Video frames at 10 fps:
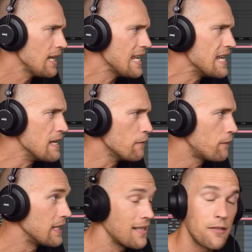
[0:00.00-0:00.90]
If
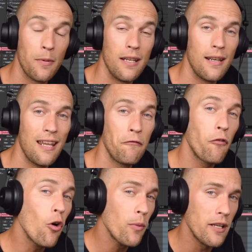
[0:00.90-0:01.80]
this has been
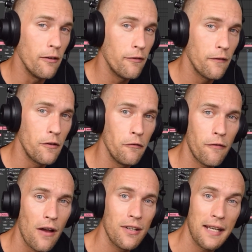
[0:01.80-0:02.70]
informative, if you
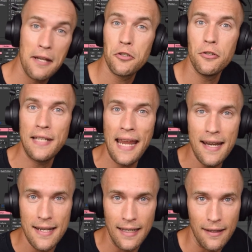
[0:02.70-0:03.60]
found it
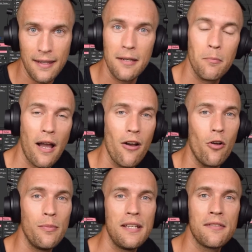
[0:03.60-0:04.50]
entertaining, then by
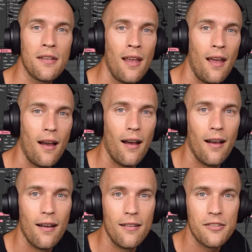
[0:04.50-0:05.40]
all means
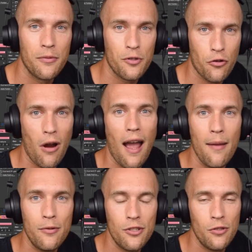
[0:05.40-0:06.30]

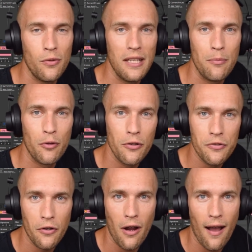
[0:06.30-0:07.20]
subscribe to the
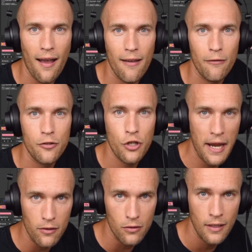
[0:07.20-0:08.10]
Producer Hive
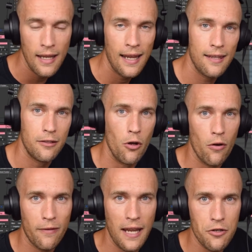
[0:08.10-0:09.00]
channel, hit the
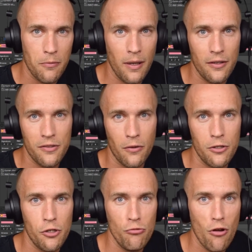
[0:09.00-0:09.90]
notification bell so
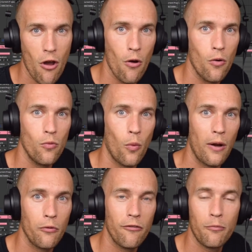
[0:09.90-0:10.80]
that you know
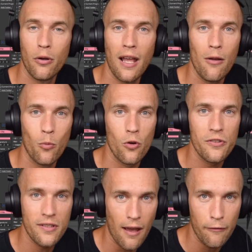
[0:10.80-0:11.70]
when we've put out more
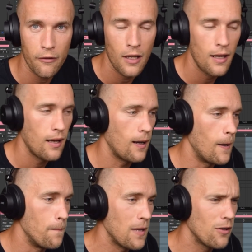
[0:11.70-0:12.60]
stuff,
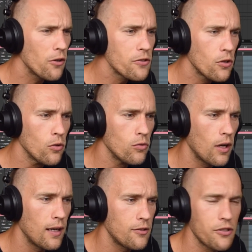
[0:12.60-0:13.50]
and also
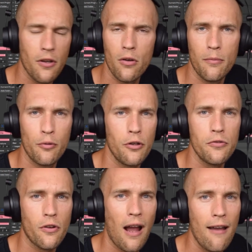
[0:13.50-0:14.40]
just go to
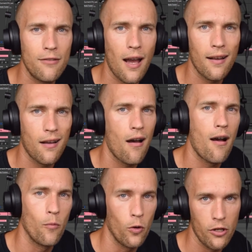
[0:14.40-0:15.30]

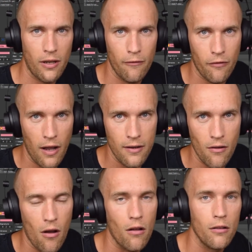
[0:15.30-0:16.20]
producerhive.com where you can find
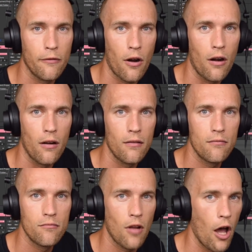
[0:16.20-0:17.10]
all of our
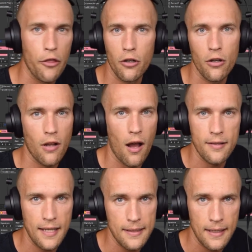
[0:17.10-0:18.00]
other
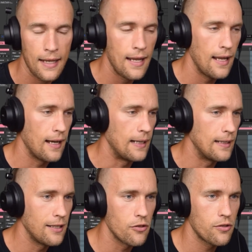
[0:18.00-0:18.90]
content,
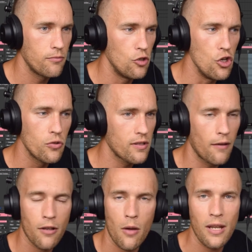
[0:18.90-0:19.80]
and there's new
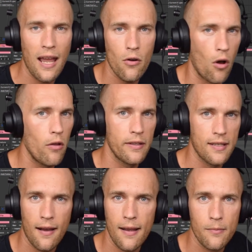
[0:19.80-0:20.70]
stuff coming out all the
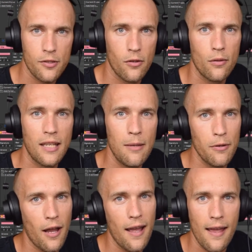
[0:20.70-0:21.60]
time, so keep
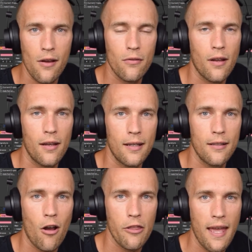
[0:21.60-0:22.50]
an eye out
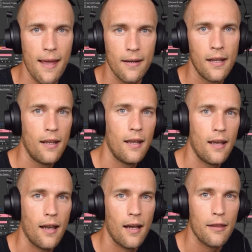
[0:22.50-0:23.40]
on that.
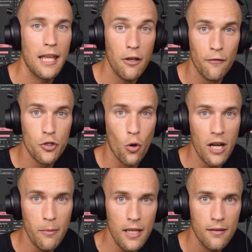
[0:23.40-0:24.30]
Thank you for
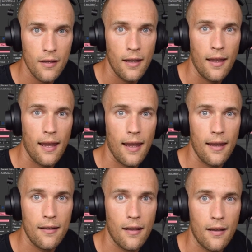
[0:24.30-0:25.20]
joining me,
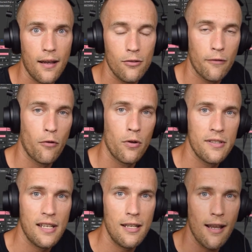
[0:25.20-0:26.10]
and I look forward to
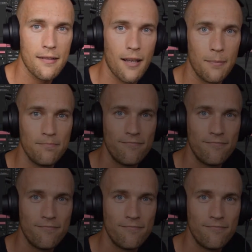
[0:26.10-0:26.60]
seeing you next time.